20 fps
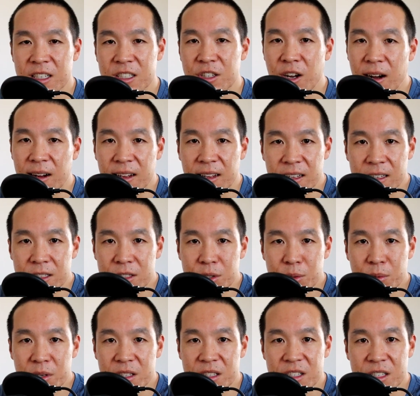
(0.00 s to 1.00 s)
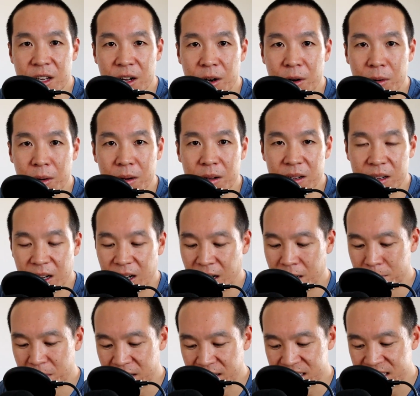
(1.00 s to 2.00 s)
talking into it. So
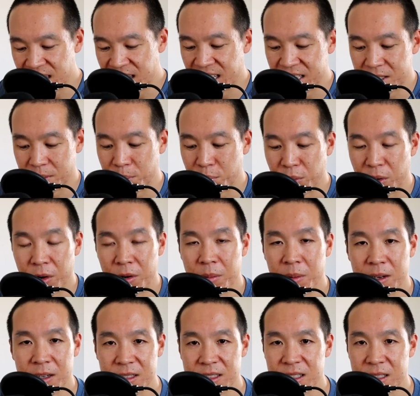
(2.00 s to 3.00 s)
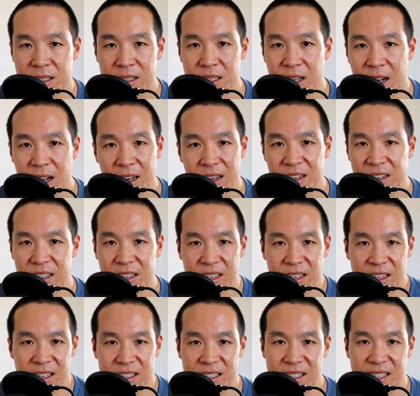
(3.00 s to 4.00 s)
I'm going to say that's a pro because it's not
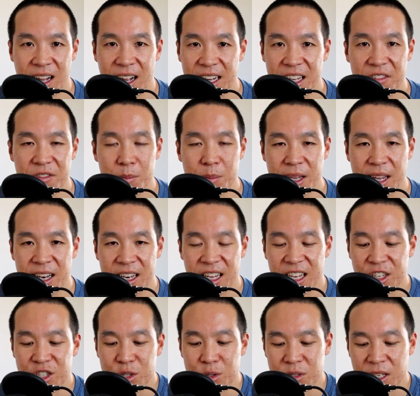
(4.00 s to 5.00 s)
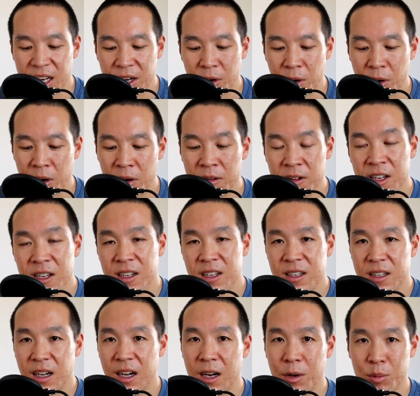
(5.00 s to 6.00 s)
giving me any issues at all
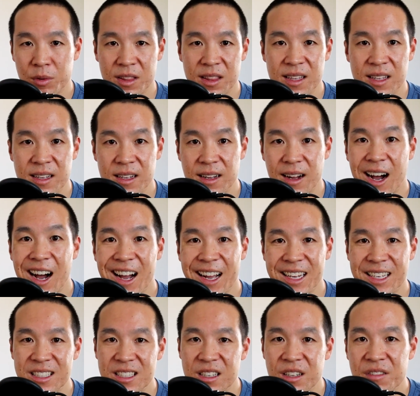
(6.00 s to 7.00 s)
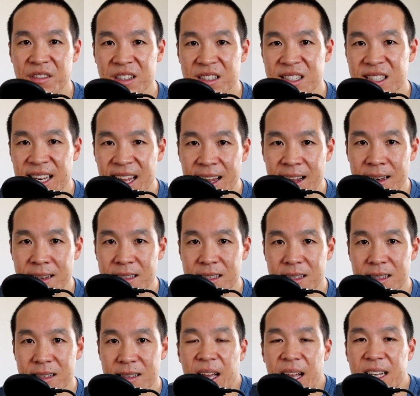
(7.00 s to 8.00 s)
with the height of the stand.
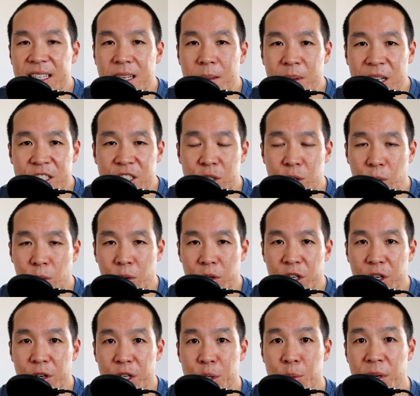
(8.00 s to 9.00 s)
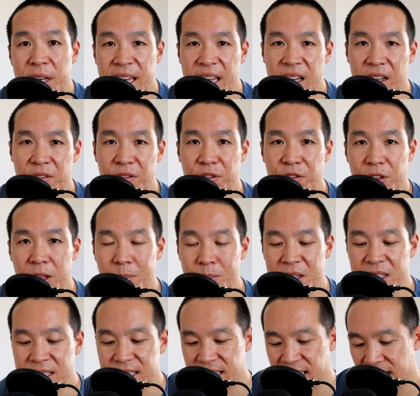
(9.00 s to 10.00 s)
As I mentioned earlier, you can flip
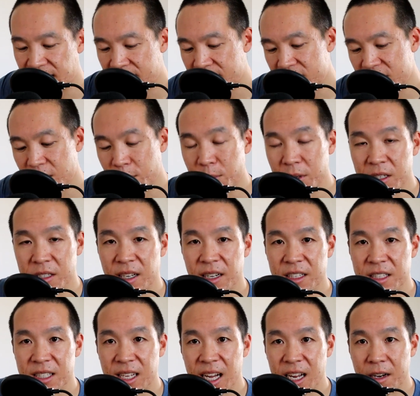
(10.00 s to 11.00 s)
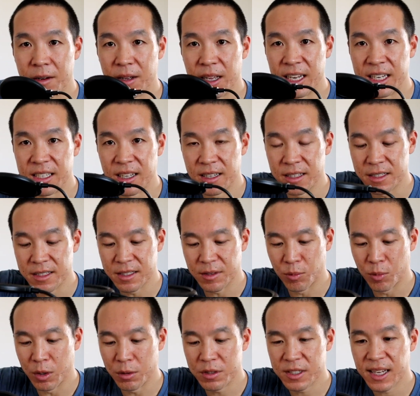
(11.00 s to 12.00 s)
the stand, so it does
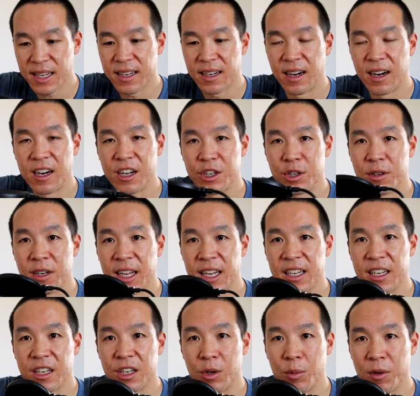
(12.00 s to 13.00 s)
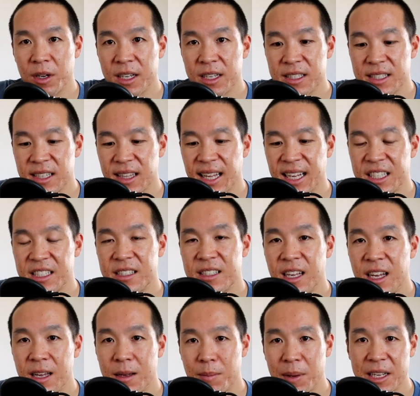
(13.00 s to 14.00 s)
rotate 180 degrees, and that's
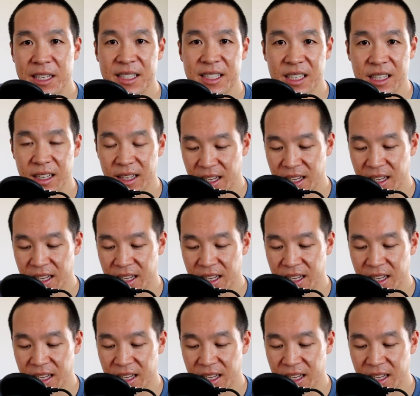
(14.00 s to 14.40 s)
basically